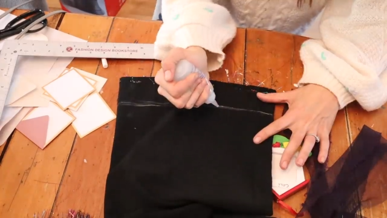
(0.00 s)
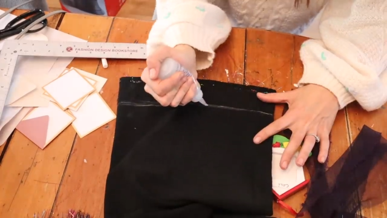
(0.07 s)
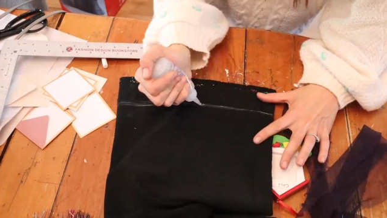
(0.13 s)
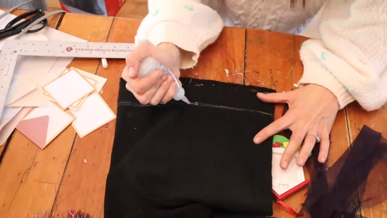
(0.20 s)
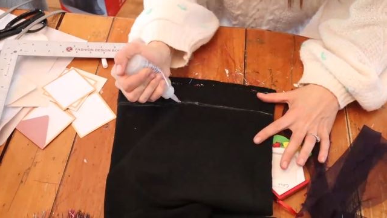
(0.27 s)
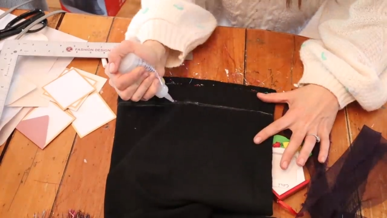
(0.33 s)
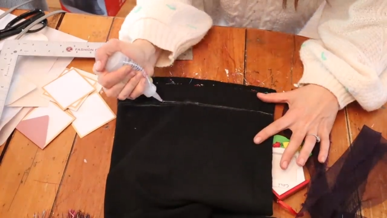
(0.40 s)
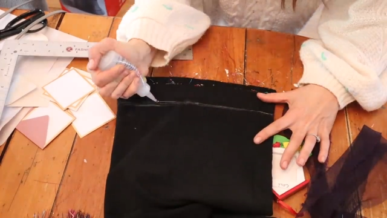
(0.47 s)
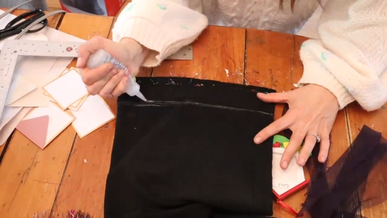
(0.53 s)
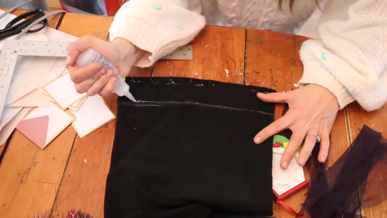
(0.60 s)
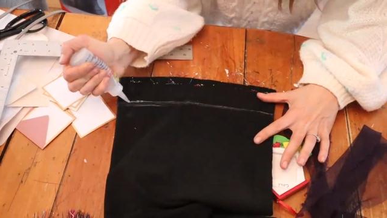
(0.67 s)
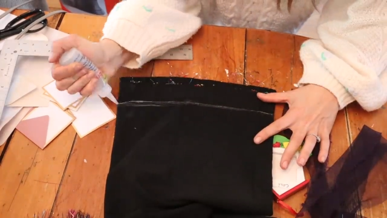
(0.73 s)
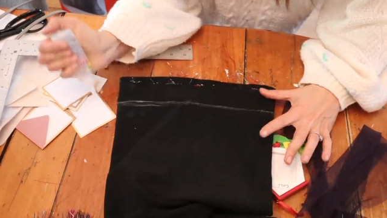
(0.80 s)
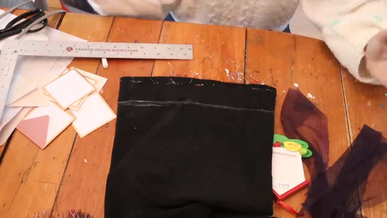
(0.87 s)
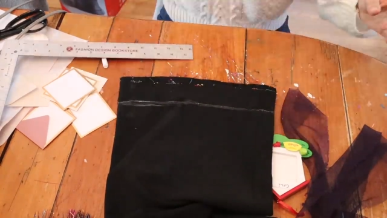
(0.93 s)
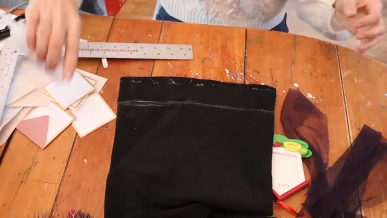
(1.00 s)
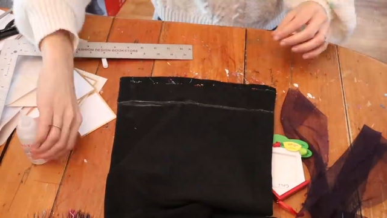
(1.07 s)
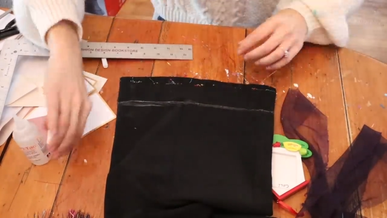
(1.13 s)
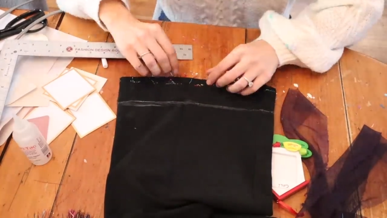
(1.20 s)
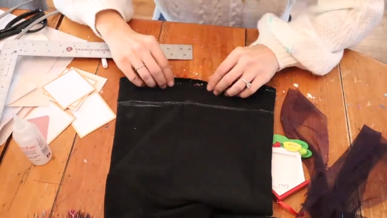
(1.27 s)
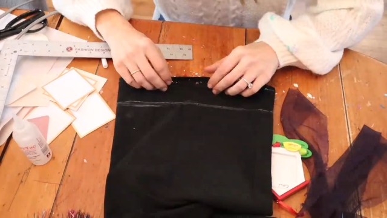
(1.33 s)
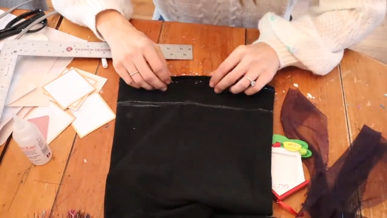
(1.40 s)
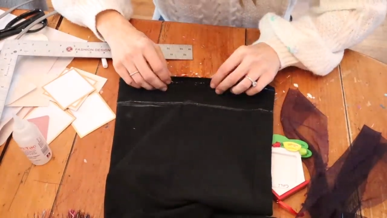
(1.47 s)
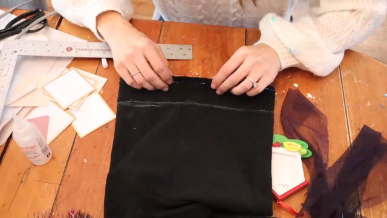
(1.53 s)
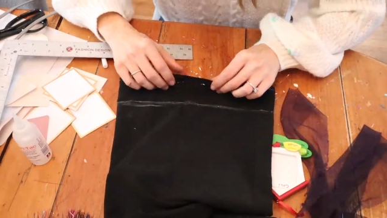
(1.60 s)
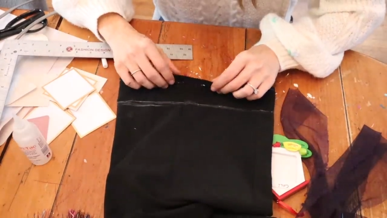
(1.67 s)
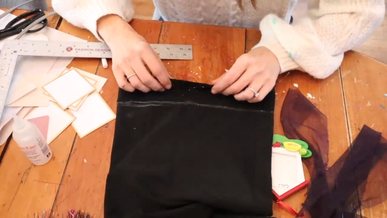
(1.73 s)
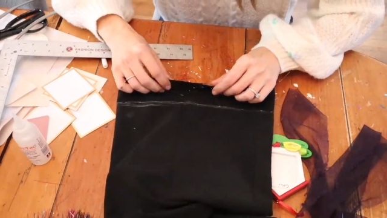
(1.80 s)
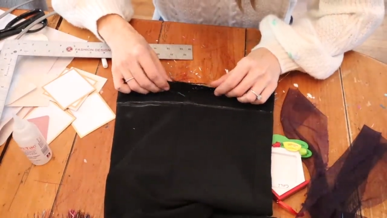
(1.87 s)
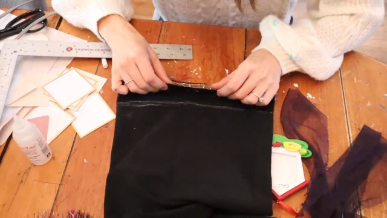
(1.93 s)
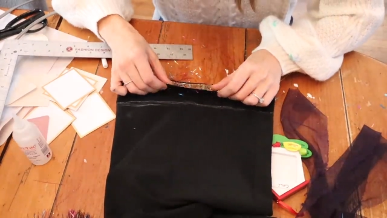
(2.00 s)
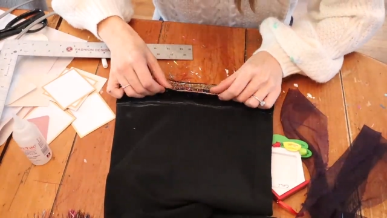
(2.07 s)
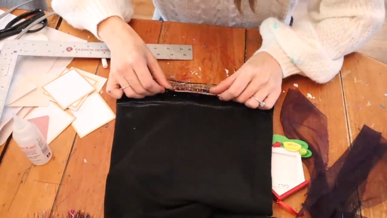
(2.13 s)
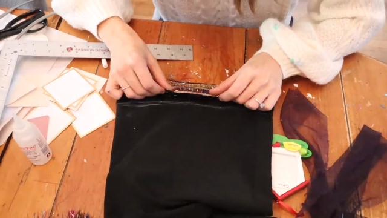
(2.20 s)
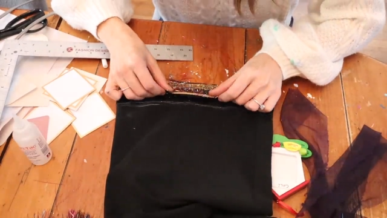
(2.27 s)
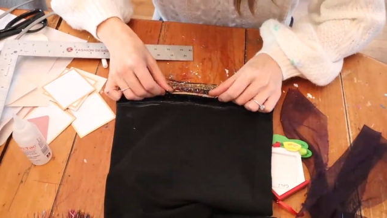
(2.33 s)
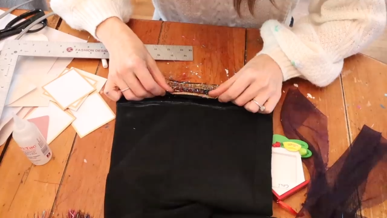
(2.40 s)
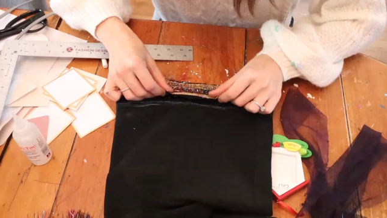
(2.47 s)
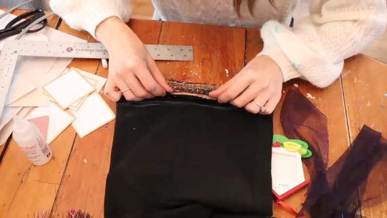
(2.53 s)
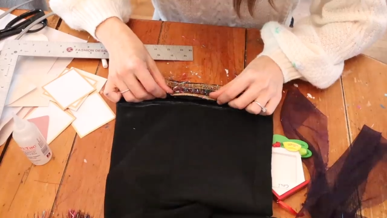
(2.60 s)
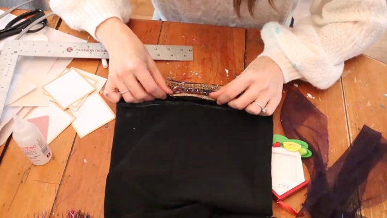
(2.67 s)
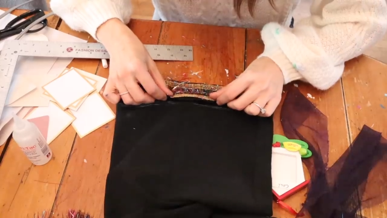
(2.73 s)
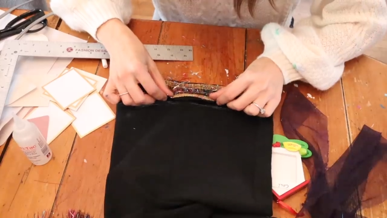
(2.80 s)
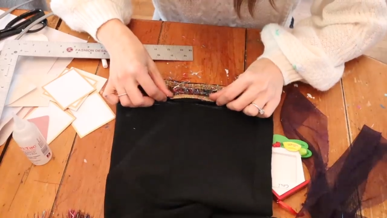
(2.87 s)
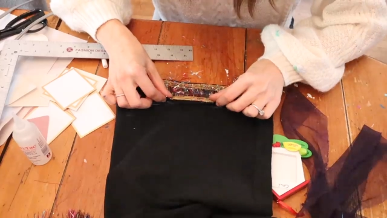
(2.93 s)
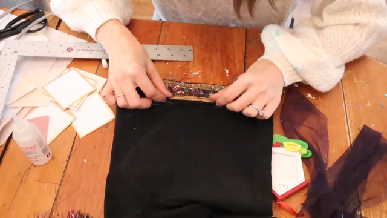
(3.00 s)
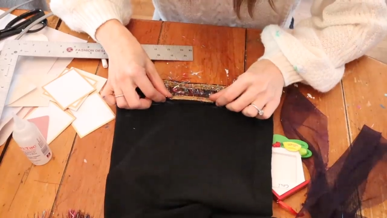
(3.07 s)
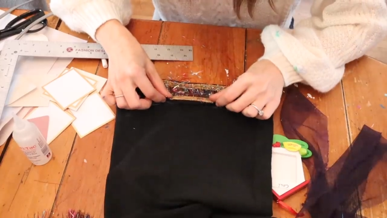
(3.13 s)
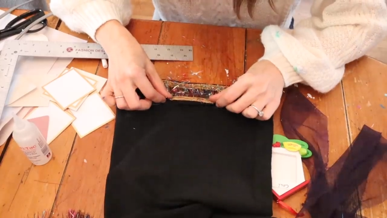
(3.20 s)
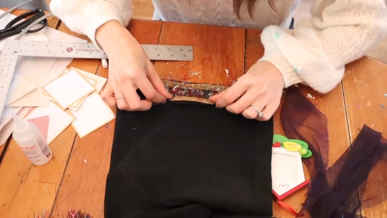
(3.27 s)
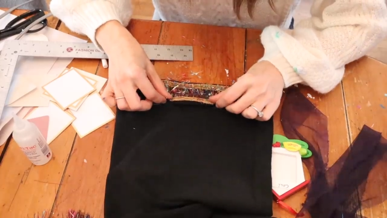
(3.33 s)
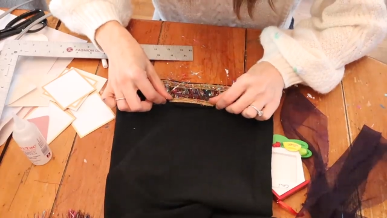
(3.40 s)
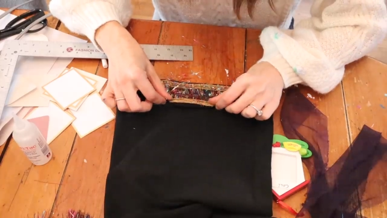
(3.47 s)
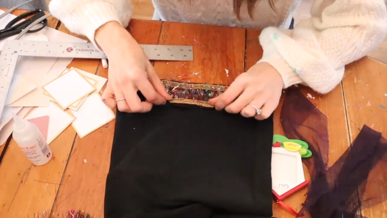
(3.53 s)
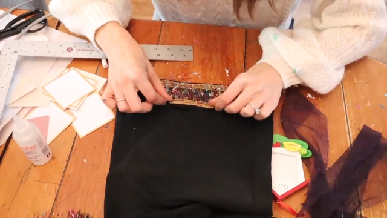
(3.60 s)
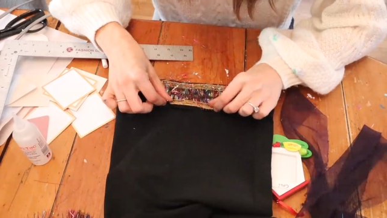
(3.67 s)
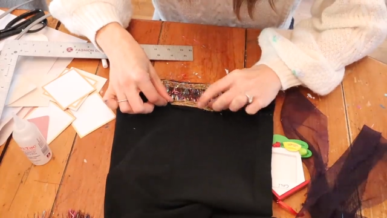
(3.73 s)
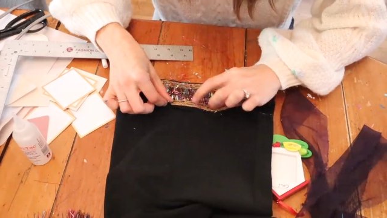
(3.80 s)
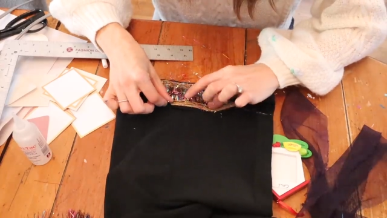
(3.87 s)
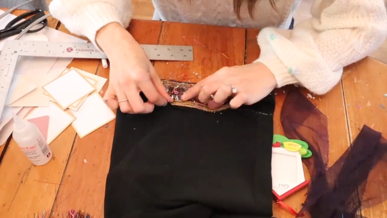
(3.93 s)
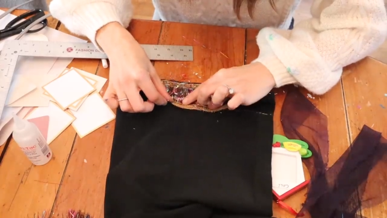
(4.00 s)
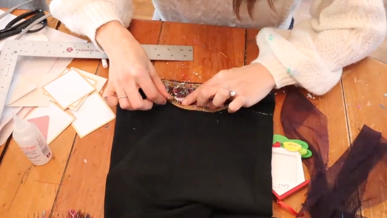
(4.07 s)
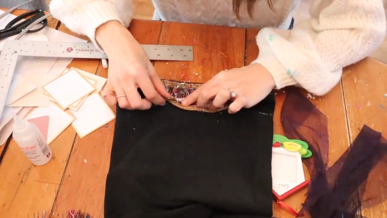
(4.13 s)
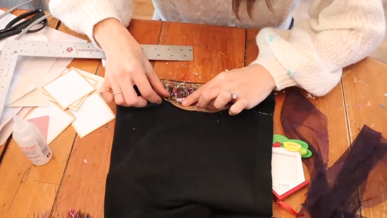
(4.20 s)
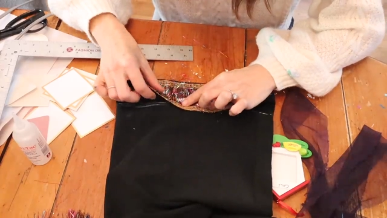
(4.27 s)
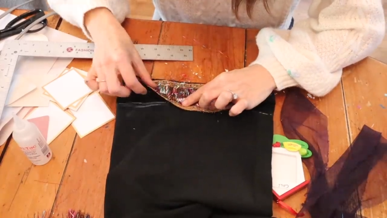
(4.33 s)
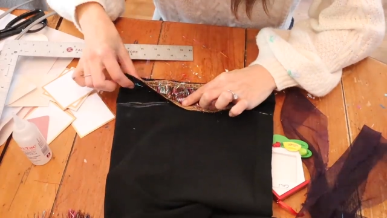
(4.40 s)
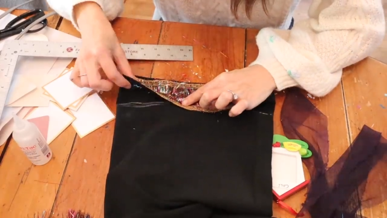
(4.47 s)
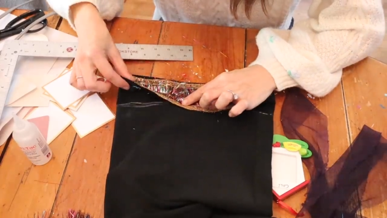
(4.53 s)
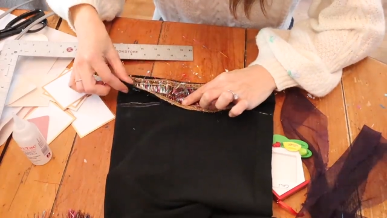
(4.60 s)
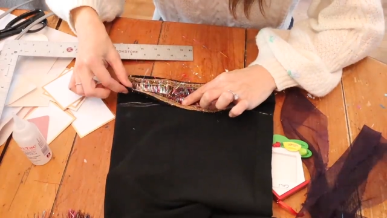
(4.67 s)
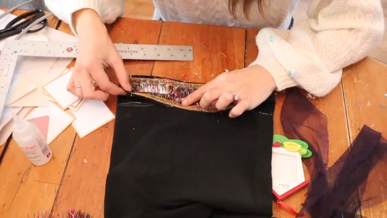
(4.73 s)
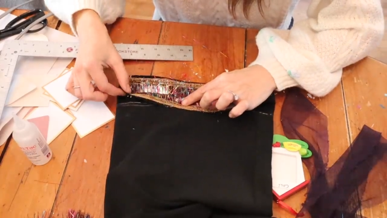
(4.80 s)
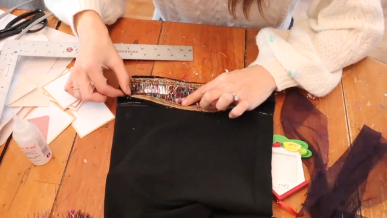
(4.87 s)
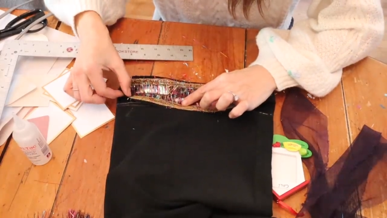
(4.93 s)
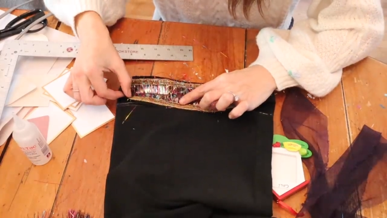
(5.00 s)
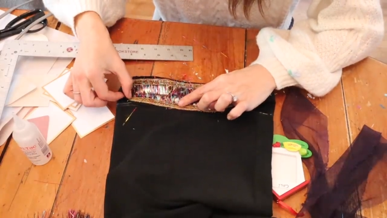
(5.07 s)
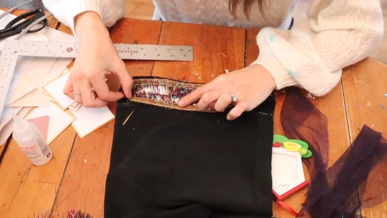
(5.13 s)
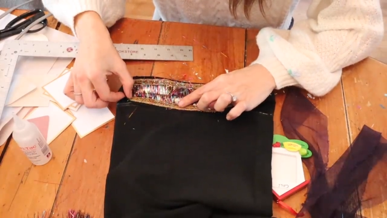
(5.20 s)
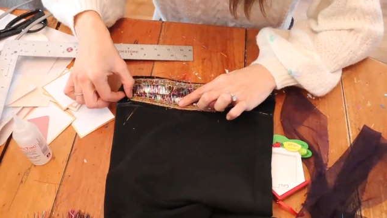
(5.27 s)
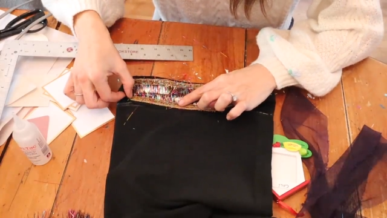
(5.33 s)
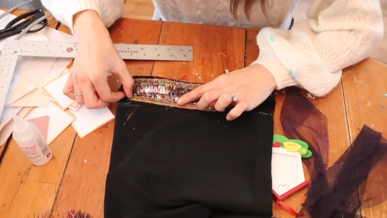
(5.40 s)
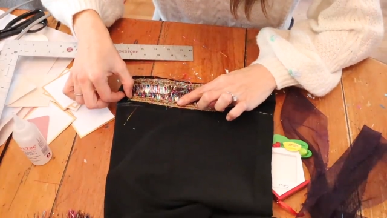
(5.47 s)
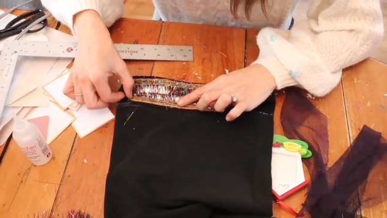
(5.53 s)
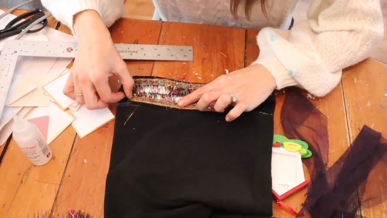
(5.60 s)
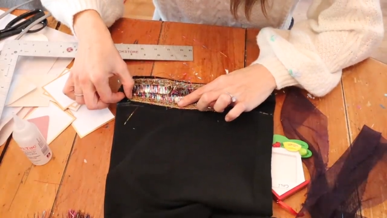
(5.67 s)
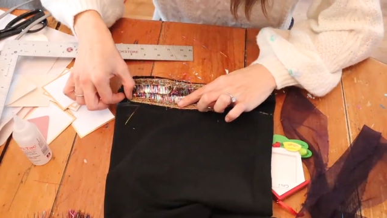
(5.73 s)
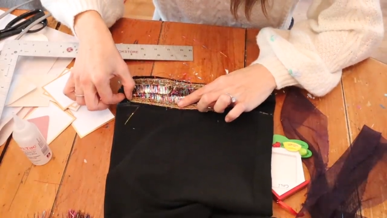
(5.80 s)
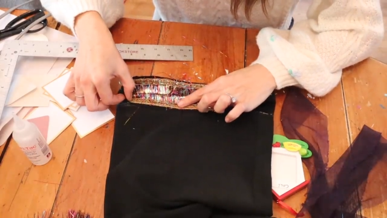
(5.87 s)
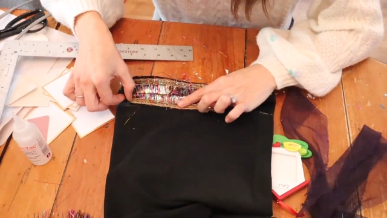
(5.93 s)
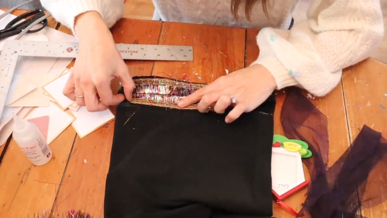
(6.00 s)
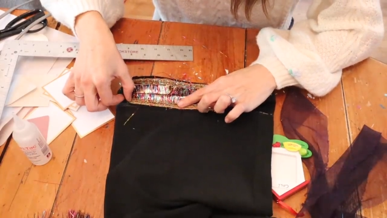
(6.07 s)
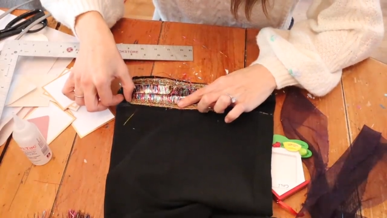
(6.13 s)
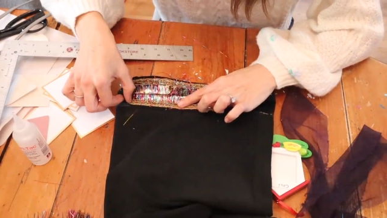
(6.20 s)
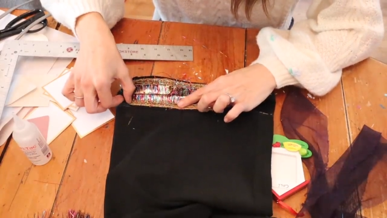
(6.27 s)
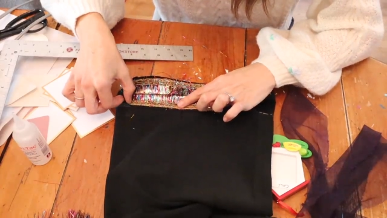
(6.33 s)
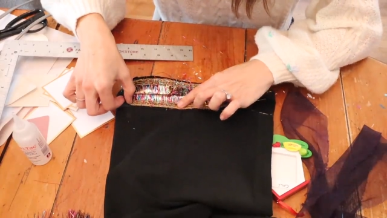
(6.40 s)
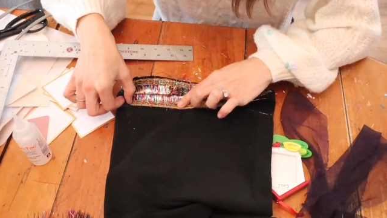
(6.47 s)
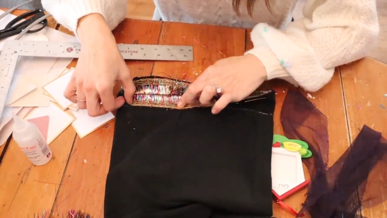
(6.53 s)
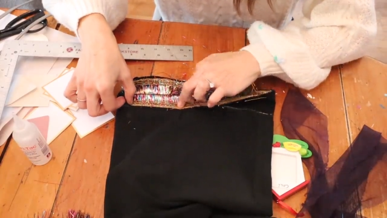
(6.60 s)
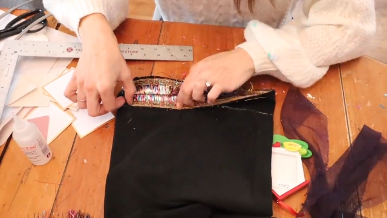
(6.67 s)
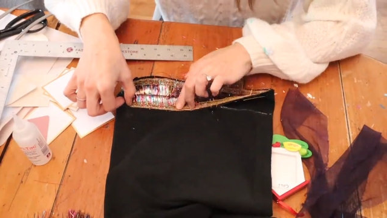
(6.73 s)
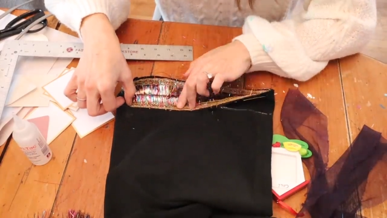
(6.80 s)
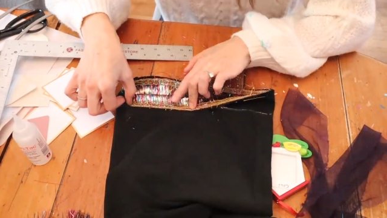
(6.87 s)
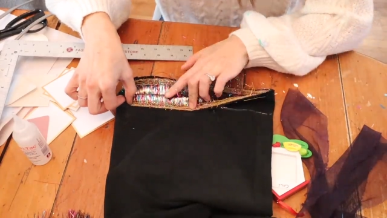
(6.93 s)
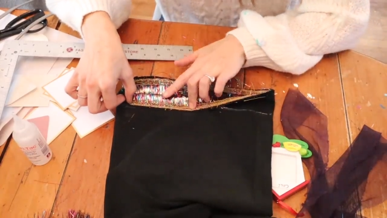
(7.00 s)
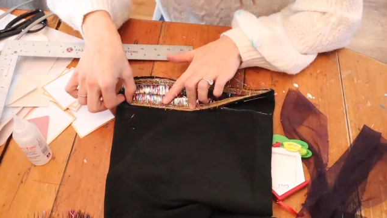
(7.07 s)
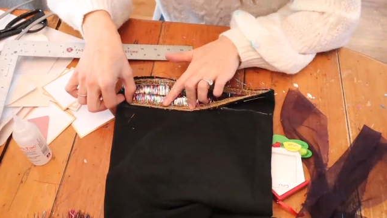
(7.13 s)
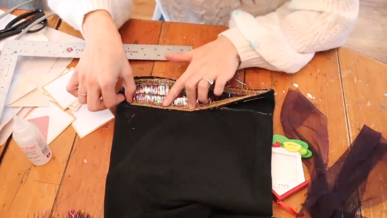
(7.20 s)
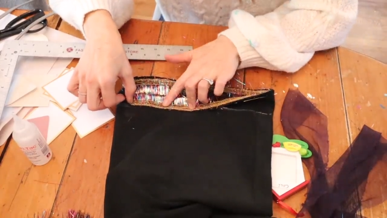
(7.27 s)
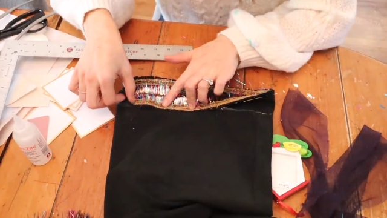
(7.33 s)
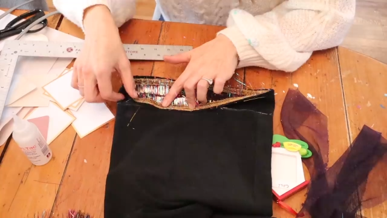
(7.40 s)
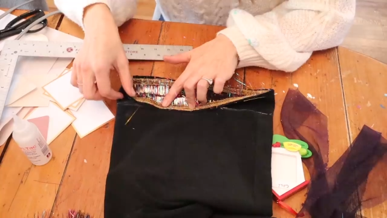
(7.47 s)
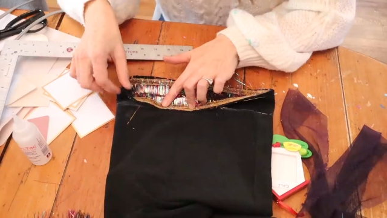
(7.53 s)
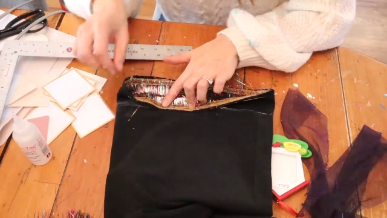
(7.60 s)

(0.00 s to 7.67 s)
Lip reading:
[unreadable: no face in view]